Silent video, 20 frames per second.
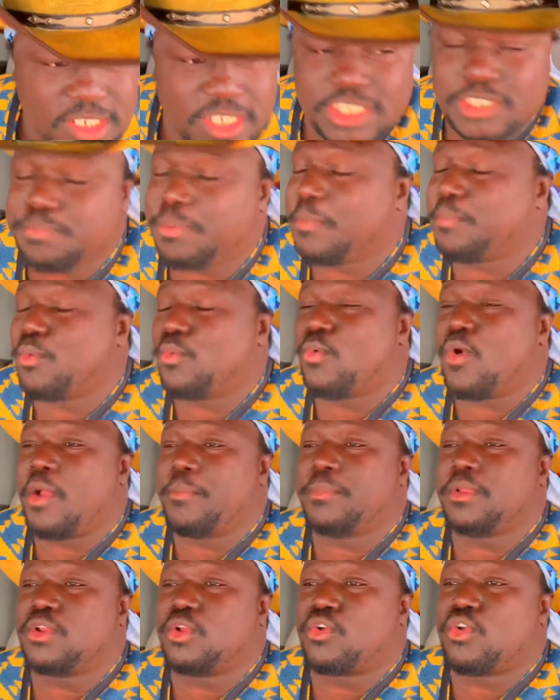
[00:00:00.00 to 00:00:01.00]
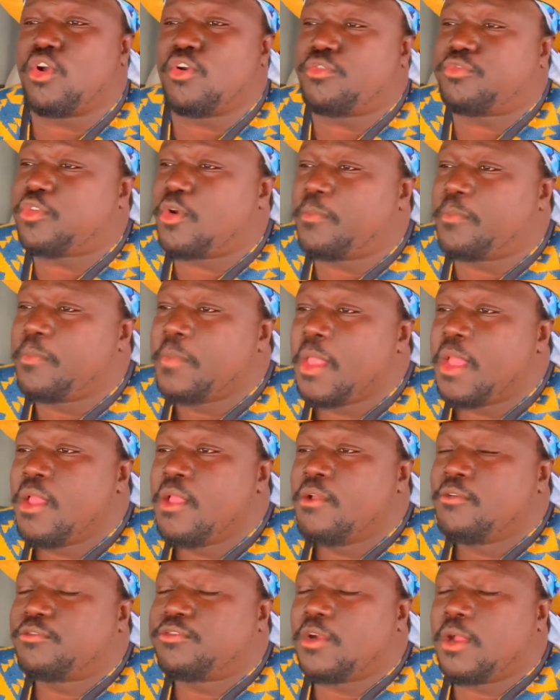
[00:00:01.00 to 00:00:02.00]
These people want me to go from
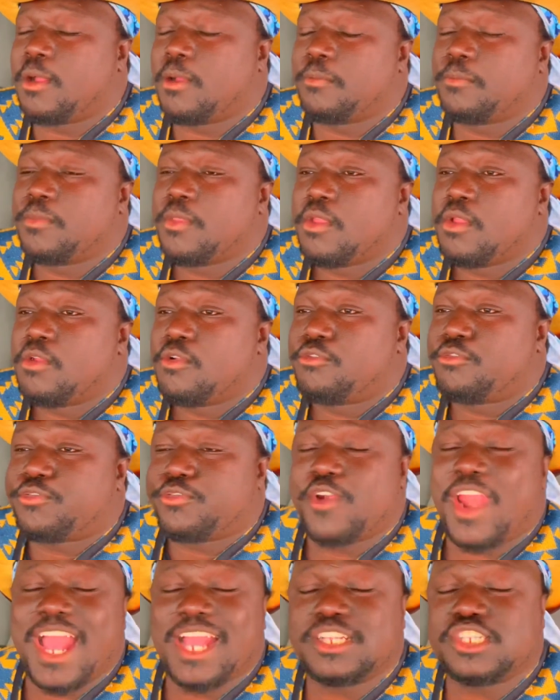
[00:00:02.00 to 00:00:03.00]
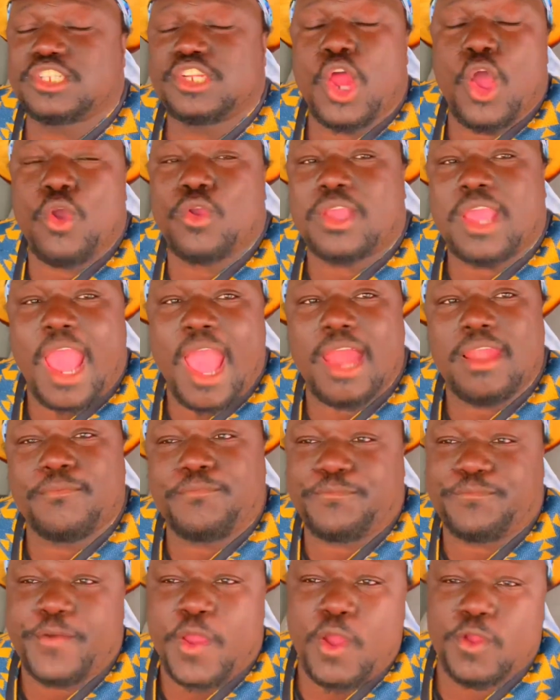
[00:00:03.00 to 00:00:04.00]
Fresno,
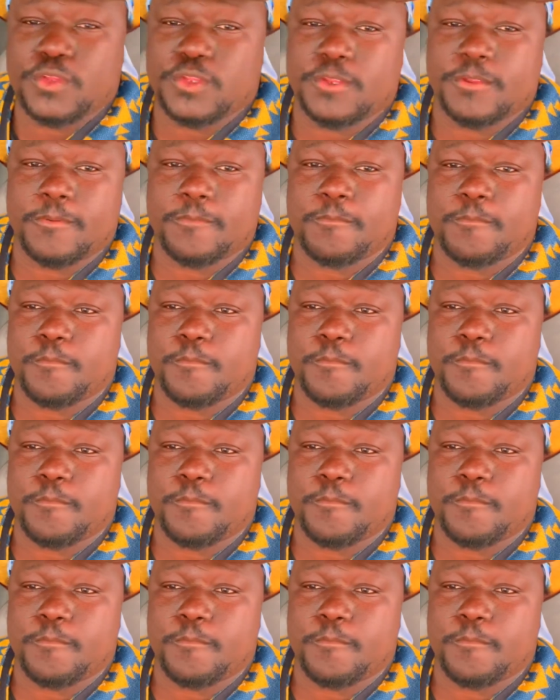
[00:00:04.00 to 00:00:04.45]
California,